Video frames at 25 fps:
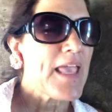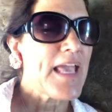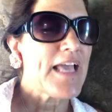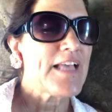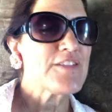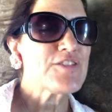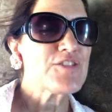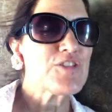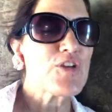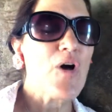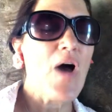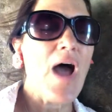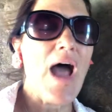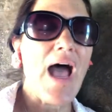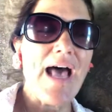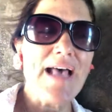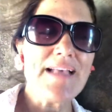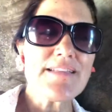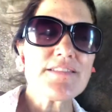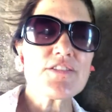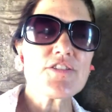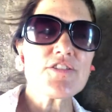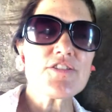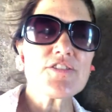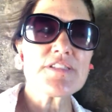And so
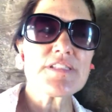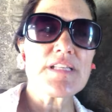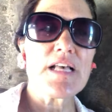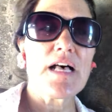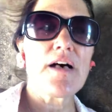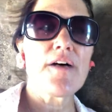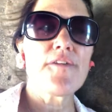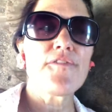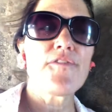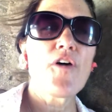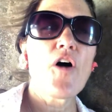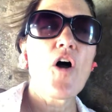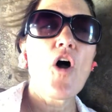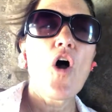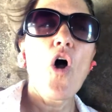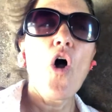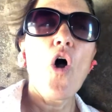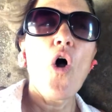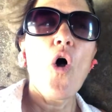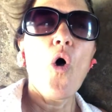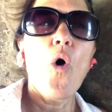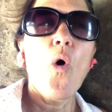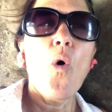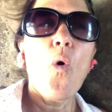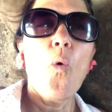ask yourself,
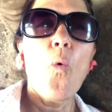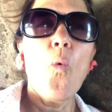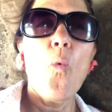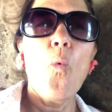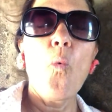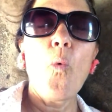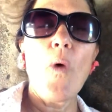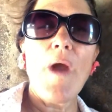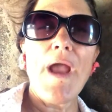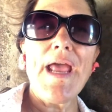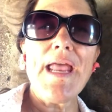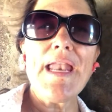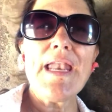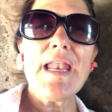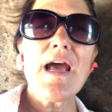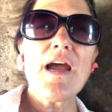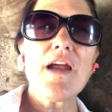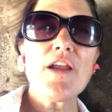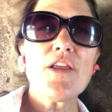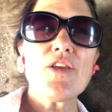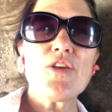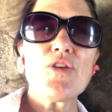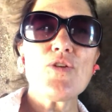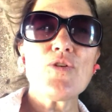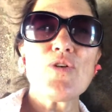when
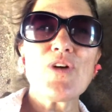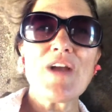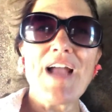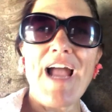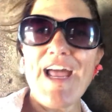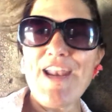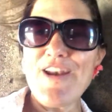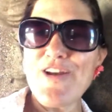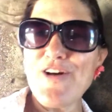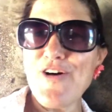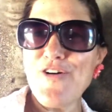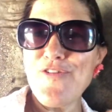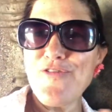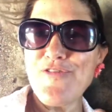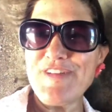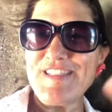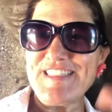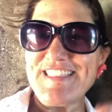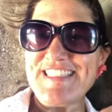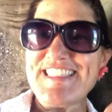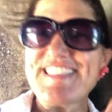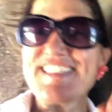are you kind of